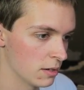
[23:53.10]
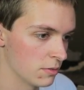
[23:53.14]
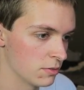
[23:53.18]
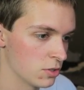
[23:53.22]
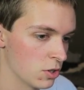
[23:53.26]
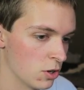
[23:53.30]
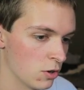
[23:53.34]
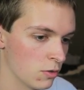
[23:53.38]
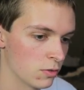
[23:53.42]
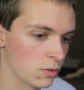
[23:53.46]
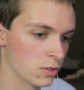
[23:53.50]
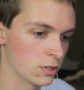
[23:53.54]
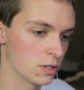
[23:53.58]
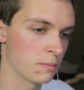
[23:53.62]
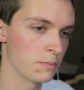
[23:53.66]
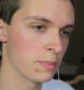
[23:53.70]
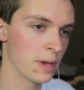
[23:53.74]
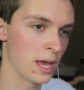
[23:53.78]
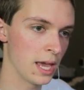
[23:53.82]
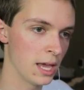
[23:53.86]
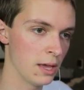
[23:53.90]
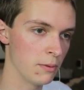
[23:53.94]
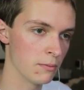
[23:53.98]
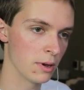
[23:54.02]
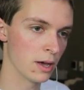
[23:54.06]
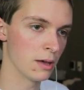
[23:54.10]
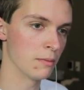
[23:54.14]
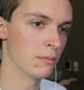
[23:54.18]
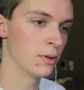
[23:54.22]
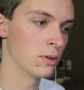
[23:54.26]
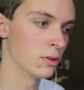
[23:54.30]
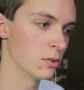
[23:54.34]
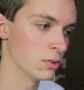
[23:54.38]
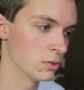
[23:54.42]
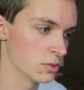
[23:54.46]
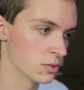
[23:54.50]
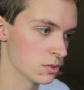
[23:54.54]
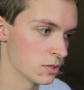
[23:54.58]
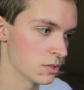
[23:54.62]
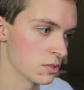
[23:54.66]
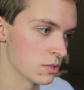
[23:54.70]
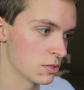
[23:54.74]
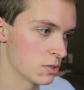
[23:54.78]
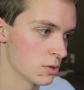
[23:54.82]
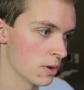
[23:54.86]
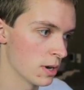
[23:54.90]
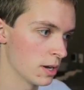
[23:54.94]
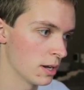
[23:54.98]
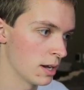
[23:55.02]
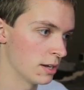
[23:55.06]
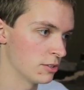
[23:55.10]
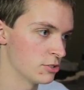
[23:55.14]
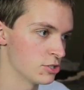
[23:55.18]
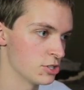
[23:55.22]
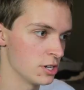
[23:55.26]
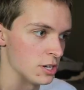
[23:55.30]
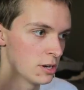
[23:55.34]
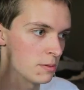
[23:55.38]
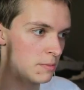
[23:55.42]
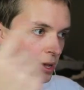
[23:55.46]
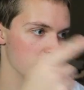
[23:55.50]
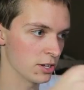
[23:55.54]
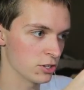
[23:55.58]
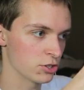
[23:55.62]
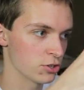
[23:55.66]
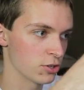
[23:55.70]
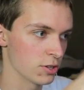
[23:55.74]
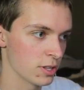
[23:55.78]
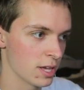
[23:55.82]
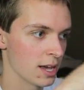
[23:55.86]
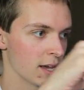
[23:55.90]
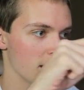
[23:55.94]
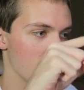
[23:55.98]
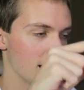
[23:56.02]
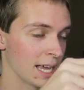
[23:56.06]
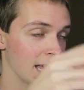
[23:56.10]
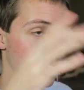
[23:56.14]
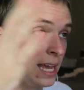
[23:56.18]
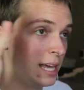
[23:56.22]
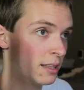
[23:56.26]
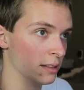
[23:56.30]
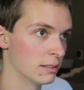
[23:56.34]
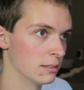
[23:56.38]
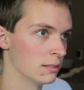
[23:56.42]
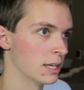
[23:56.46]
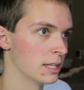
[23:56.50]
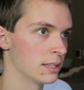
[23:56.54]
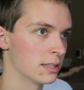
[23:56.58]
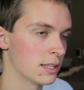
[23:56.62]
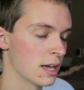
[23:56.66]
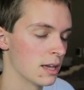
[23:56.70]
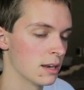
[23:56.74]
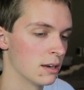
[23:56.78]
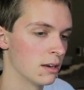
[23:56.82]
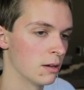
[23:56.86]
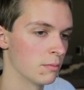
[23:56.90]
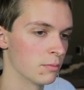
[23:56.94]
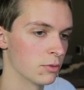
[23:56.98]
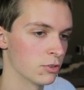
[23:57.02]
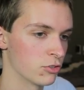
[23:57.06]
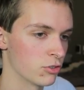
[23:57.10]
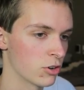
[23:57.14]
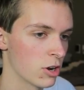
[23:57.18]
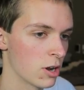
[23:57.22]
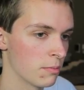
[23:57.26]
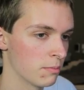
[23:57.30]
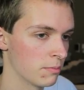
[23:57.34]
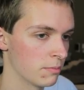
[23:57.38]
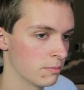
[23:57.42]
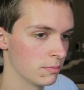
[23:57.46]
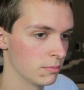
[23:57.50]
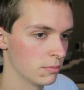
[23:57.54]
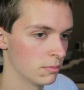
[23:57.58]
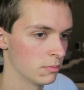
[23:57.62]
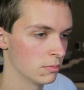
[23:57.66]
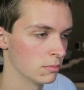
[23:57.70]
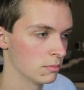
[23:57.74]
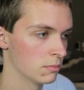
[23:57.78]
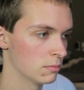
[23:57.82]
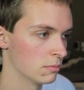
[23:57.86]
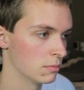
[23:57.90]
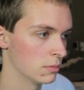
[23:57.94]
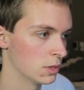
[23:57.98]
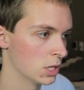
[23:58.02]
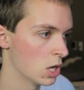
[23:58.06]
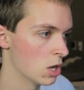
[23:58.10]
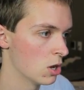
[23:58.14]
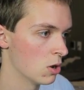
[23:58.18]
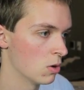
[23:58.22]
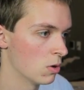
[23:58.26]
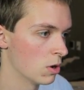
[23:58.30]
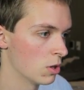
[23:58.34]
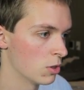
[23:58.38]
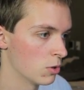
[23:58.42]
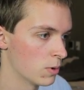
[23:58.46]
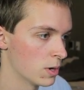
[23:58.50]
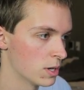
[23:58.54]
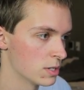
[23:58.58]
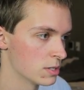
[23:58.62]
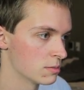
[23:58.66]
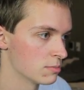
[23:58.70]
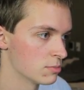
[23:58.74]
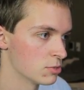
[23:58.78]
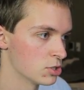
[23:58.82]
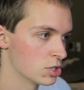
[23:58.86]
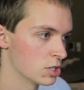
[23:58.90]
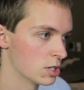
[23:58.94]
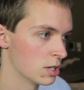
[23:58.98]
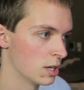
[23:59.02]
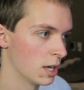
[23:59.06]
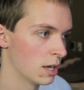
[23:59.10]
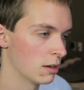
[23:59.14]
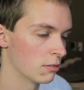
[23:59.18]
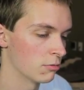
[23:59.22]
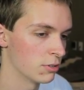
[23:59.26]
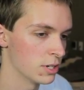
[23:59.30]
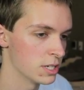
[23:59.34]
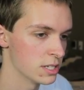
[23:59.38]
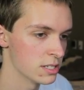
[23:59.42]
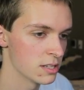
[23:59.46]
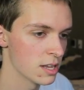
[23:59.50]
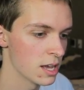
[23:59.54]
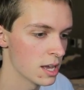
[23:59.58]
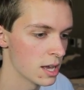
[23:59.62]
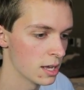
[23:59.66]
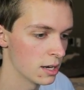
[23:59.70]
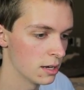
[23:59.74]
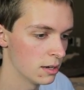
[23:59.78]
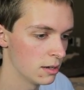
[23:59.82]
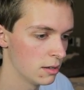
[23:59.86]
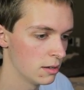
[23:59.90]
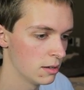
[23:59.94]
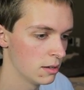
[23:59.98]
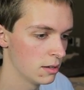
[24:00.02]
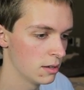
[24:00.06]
left over to pay my bills, so I just need to make sure that I can't let that number drop low, otherwise I'm just going to get reset.